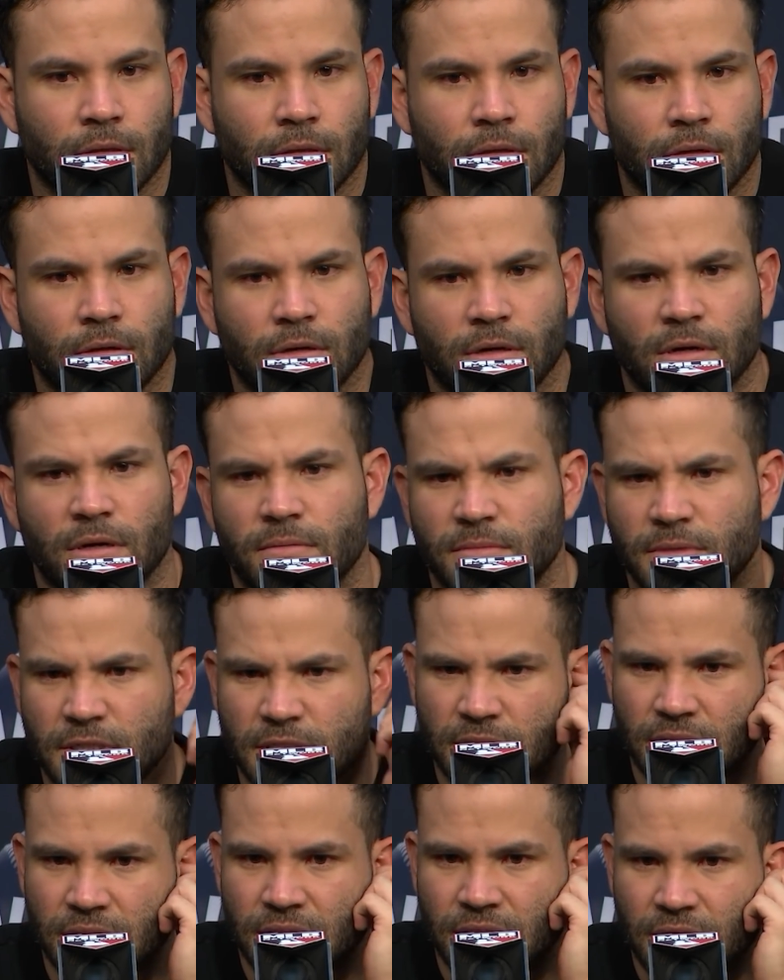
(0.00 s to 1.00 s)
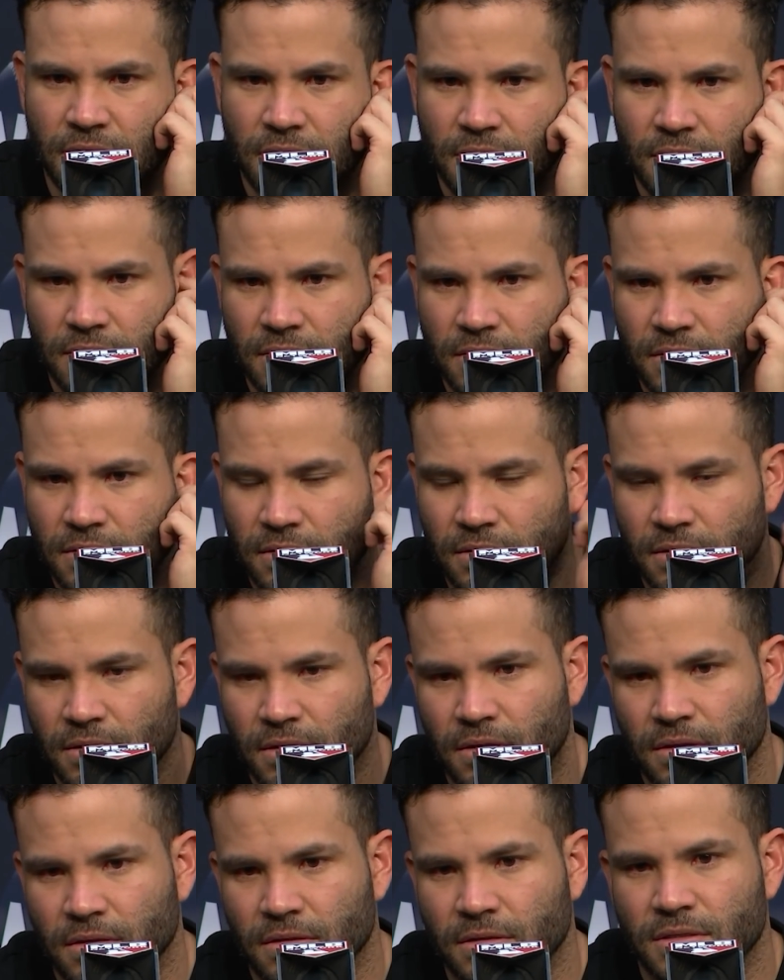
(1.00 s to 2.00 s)
You know, homers, they're, you
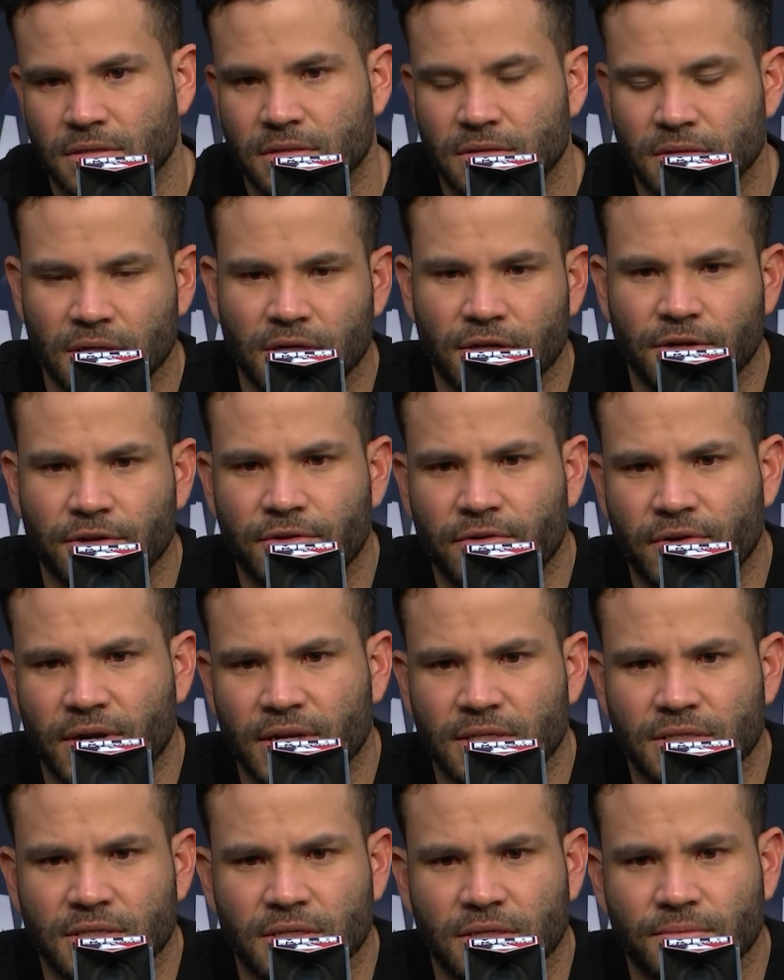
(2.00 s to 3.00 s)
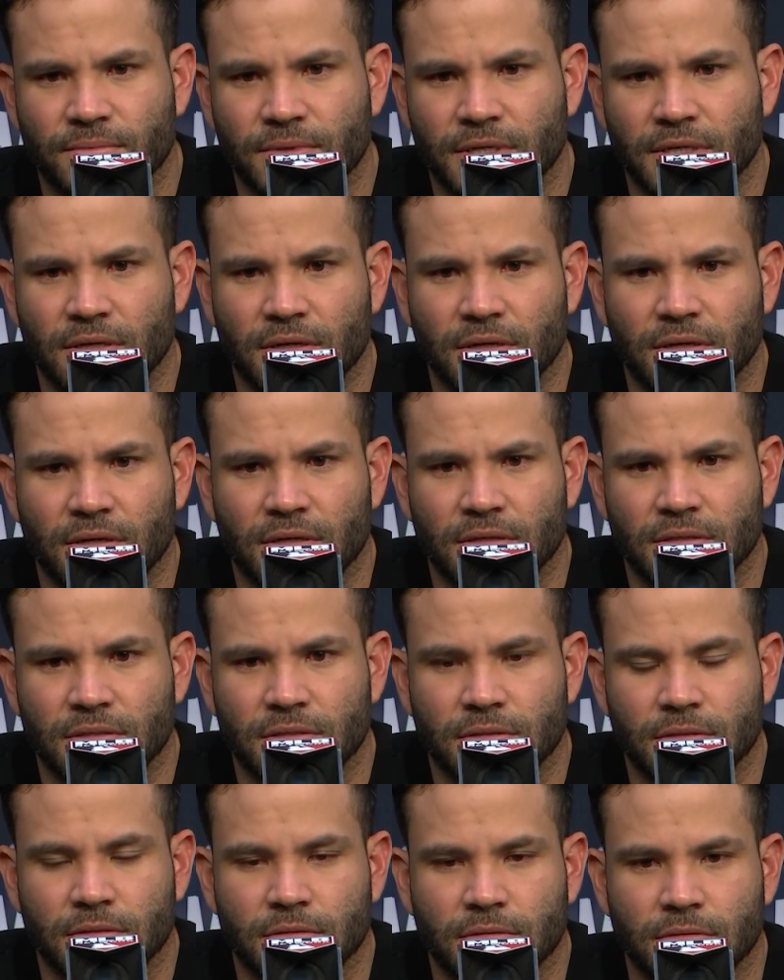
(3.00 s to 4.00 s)
know, it's a little crazy
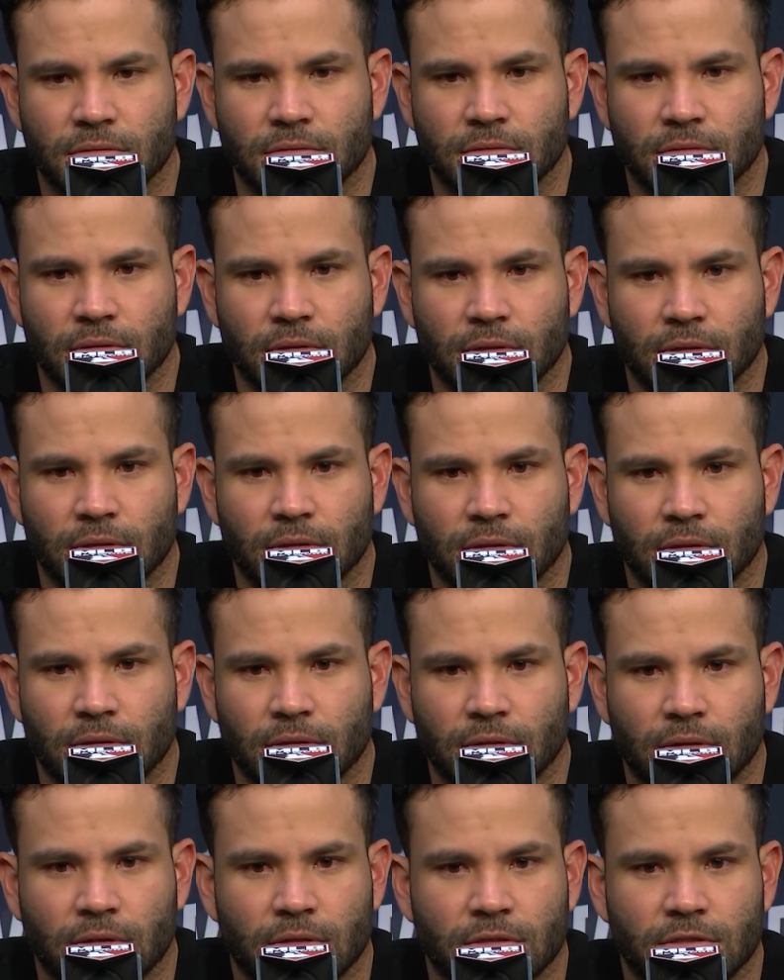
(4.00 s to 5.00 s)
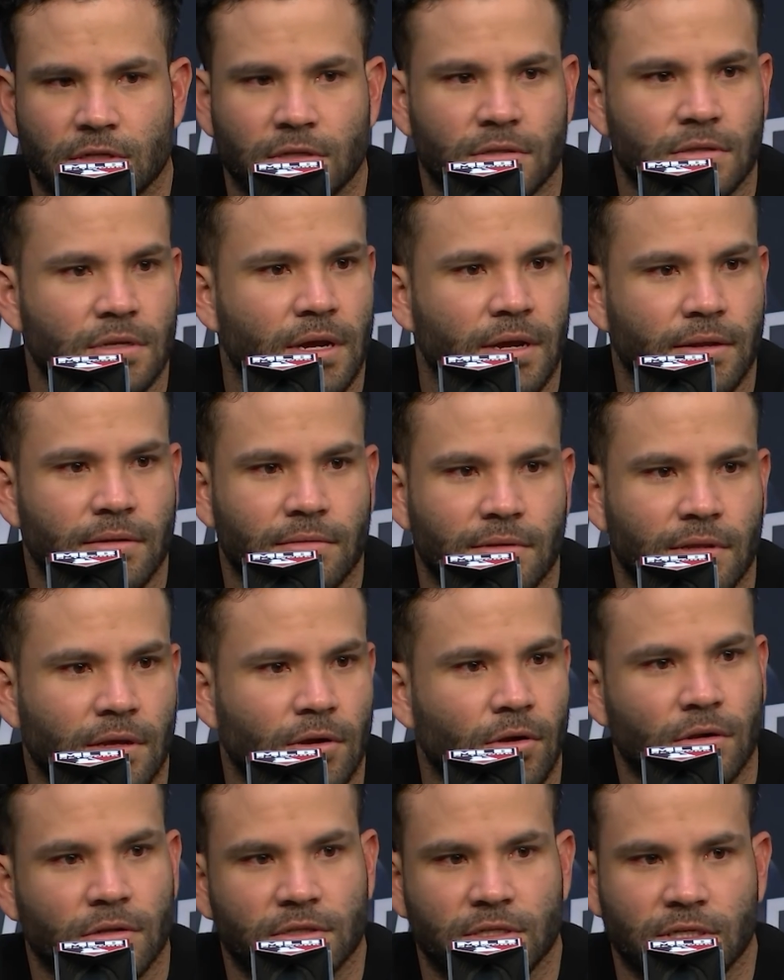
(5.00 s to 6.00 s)
because, you know, sometimes the
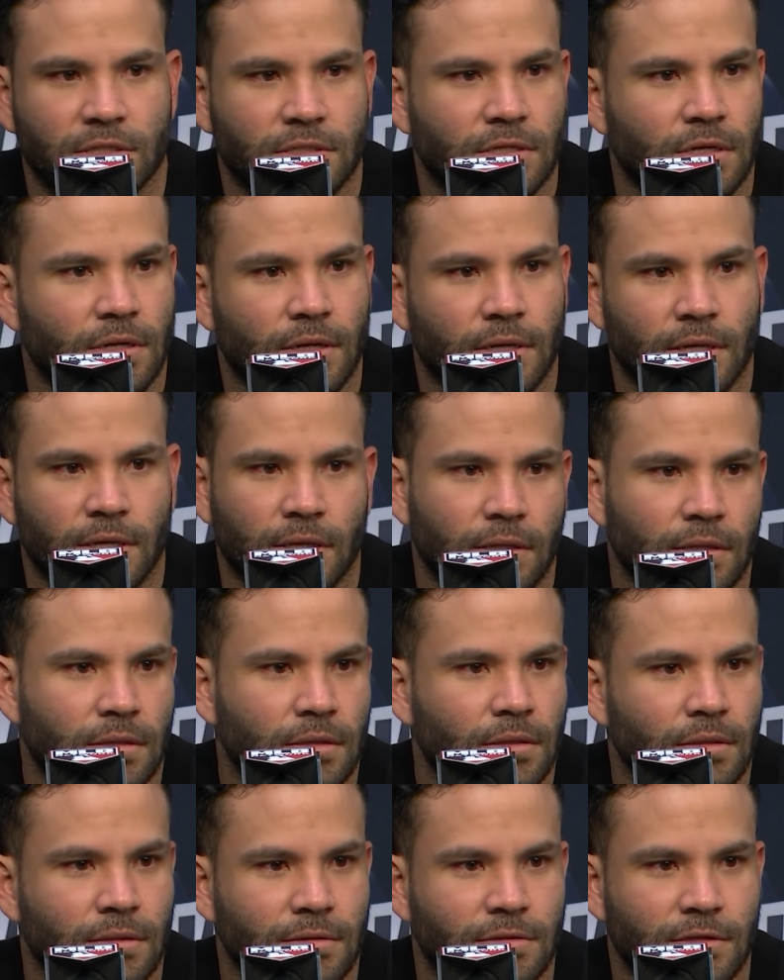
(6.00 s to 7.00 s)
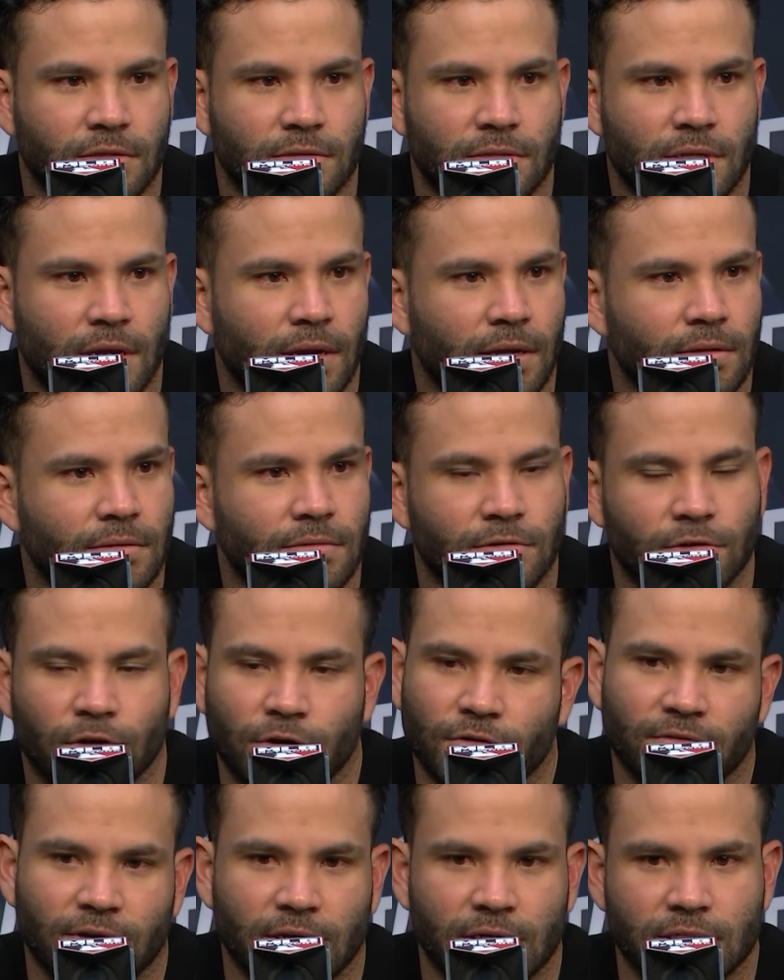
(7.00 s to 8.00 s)
whole team's going to hit, sometimes
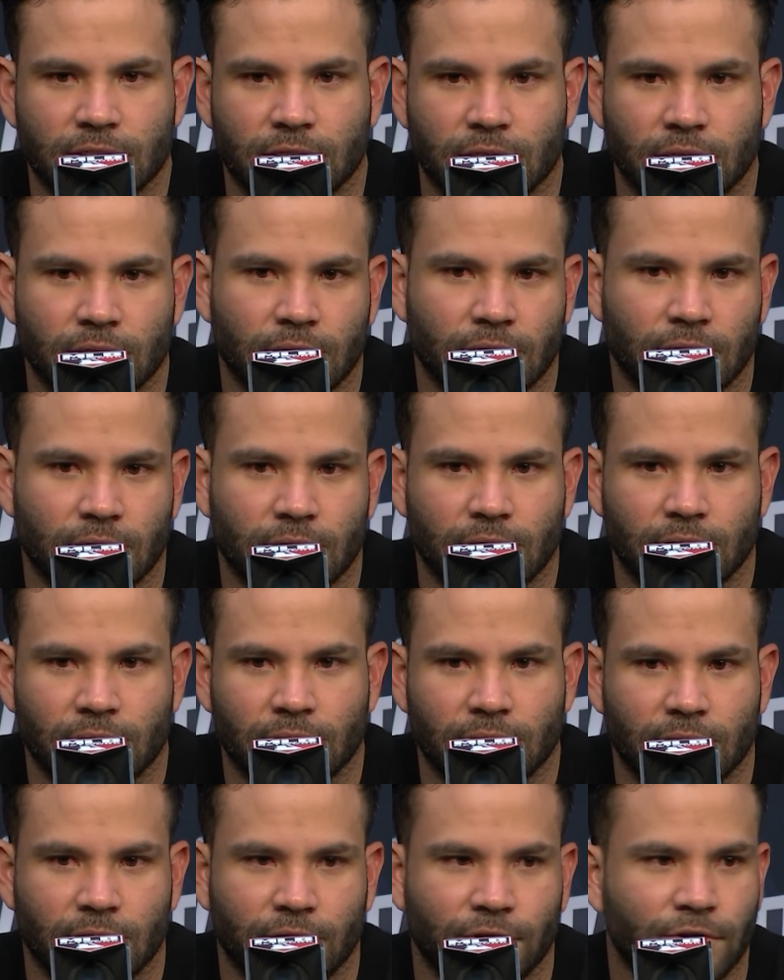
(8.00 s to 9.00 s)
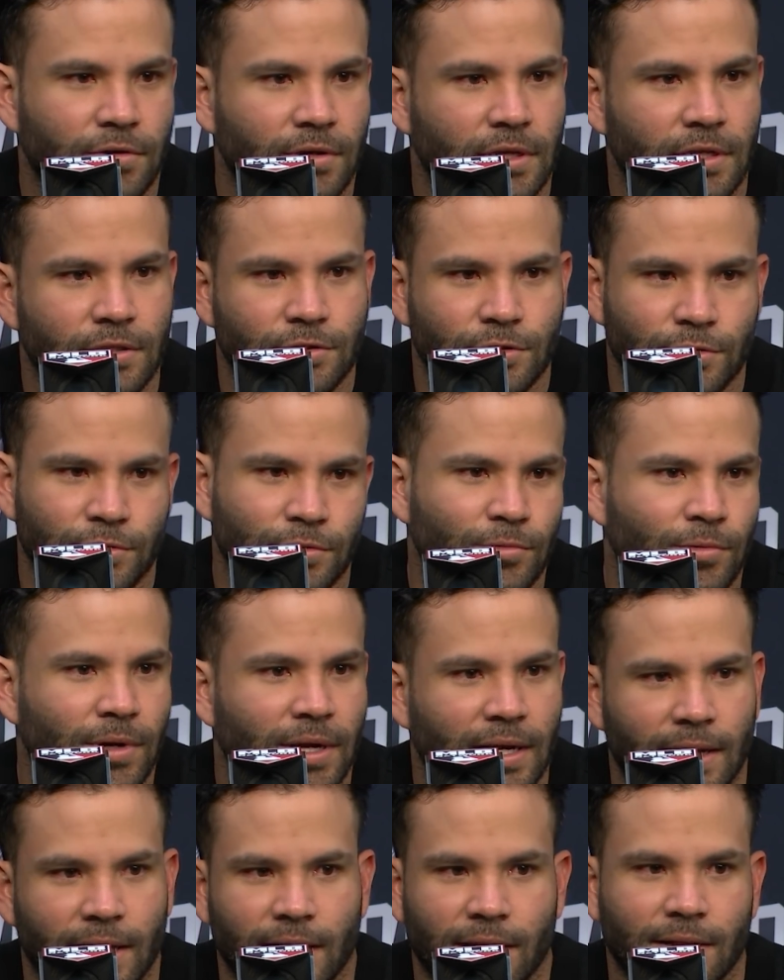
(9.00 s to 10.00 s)
nobody's going to hit, then you hit two
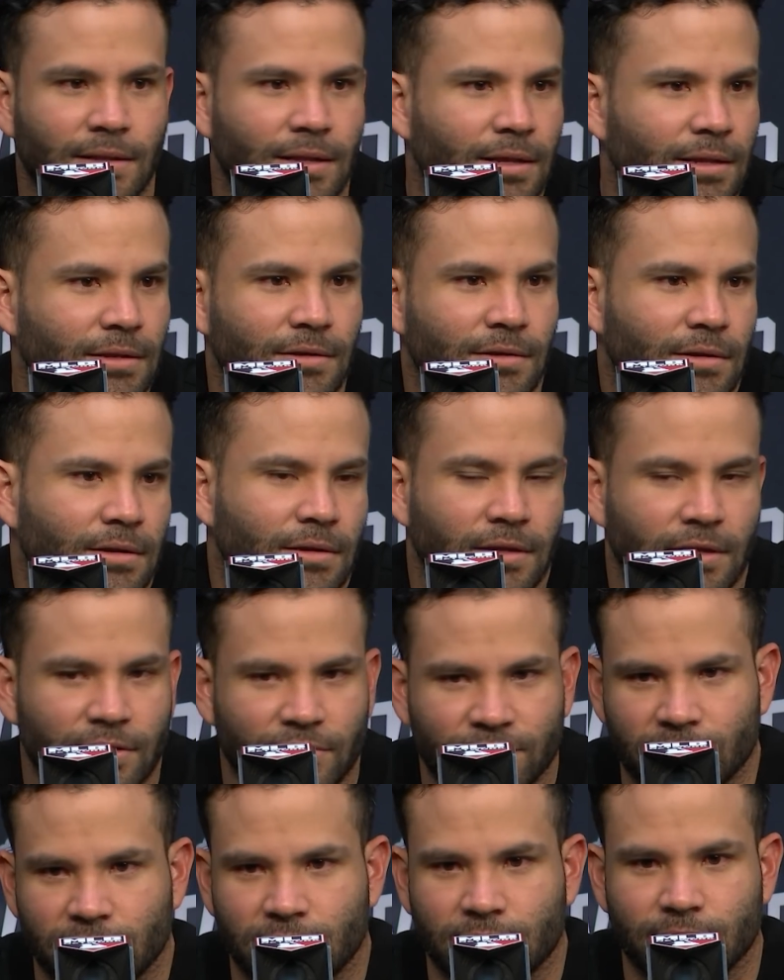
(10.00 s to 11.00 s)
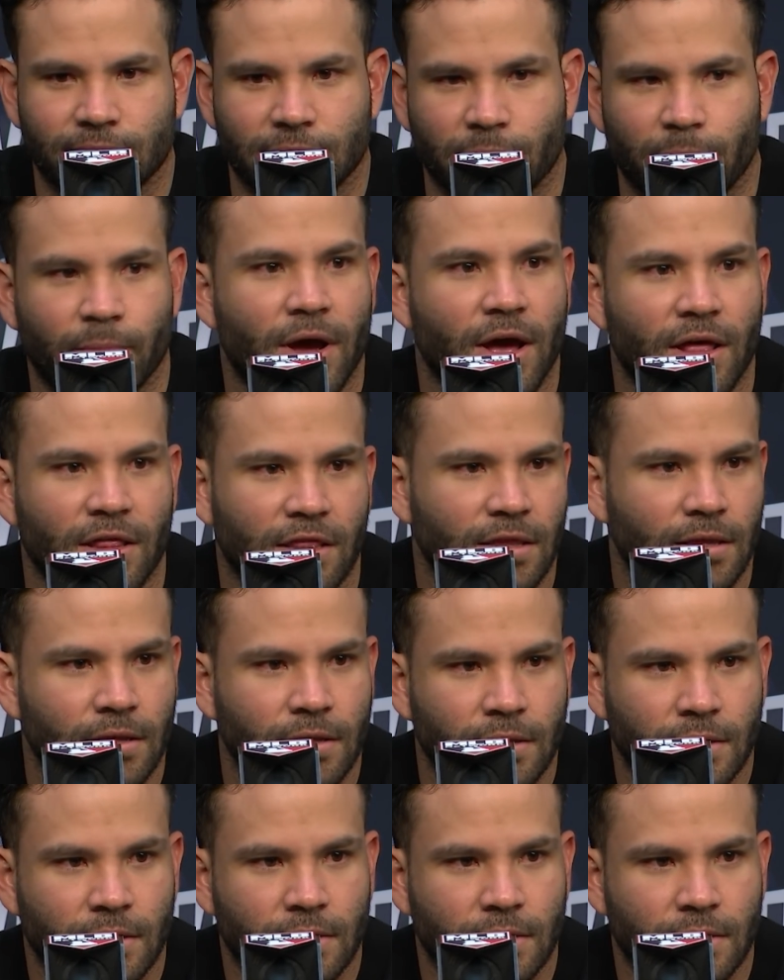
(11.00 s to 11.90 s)
one game, then you don't hit for a month.